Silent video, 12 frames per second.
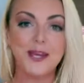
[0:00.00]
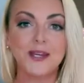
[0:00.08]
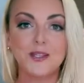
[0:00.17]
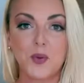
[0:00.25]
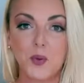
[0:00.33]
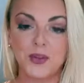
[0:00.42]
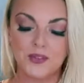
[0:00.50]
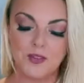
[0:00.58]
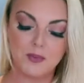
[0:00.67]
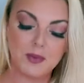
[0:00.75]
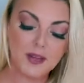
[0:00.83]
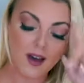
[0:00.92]
is going
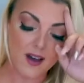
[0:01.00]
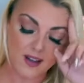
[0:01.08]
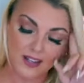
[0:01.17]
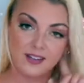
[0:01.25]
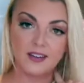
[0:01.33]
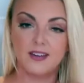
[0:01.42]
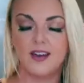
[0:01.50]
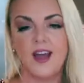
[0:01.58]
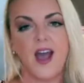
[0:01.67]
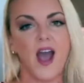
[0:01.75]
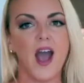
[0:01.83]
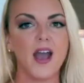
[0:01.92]
to be onion,
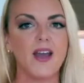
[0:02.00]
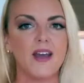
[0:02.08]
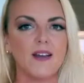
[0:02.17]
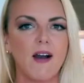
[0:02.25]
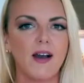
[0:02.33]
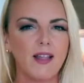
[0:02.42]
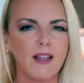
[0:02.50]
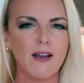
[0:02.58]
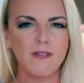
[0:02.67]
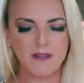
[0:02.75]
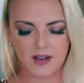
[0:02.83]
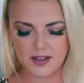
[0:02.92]
and I
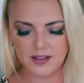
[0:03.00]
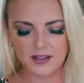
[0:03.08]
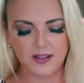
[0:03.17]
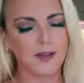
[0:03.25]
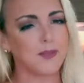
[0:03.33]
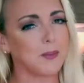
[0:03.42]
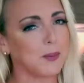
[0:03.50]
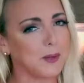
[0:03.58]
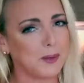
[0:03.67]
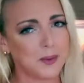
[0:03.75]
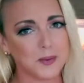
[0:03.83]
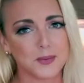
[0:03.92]
love onion.
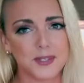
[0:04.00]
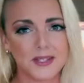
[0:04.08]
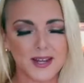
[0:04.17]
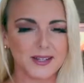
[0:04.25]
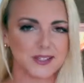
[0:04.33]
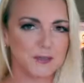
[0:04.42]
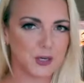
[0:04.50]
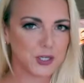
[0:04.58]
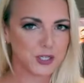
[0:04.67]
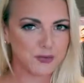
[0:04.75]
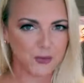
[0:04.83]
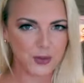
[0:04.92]
Everybody knows that,
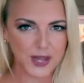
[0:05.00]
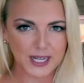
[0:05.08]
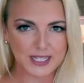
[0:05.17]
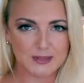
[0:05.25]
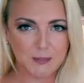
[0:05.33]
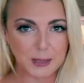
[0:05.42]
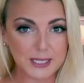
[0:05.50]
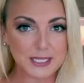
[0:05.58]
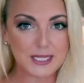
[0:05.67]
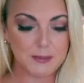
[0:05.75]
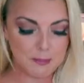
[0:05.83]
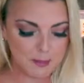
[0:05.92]
especially for that
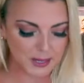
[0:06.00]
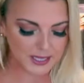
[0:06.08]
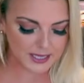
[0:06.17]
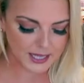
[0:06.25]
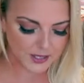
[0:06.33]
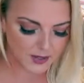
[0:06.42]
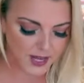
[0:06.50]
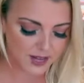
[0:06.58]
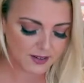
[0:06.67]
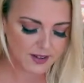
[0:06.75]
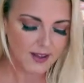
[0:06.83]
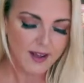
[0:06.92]
spicy bite that you
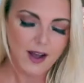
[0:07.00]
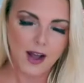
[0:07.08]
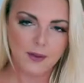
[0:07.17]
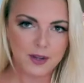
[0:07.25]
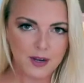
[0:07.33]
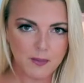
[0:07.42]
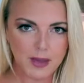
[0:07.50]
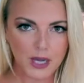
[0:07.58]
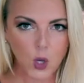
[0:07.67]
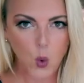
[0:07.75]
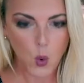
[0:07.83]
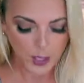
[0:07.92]
get. I'm gonna
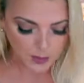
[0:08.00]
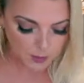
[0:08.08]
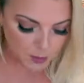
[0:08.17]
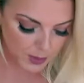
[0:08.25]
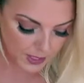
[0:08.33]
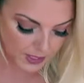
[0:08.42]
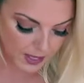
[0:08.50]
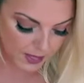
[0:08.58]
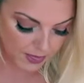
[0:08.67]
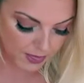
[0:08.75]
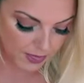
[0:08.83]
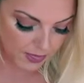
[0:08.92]
make quite big,
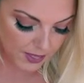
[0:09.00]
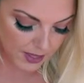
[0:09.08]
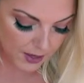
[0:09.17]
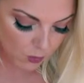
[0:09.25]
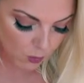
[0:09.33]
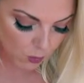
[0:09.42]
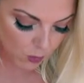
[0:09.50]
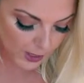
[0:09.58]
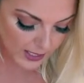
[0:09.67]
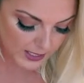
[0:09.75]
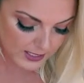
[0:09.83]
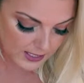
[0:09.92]
thick
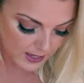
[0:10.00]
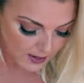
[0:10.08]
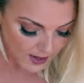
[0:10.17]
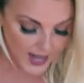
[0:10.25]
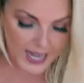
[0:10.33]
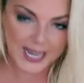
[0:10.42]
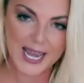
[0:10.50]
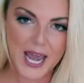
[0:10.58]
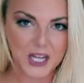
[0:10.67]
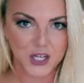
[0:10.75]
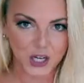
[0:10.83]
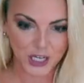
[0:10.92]
rings, and
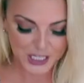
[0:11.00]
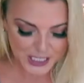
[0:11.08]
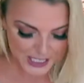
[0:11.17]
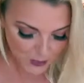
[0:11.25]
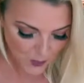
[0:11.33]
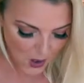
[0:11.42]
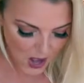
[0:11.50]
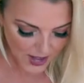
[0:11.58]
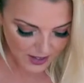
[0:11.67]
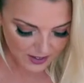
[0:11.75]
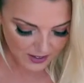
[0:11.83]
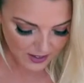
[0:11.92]
again, you're gonna see why.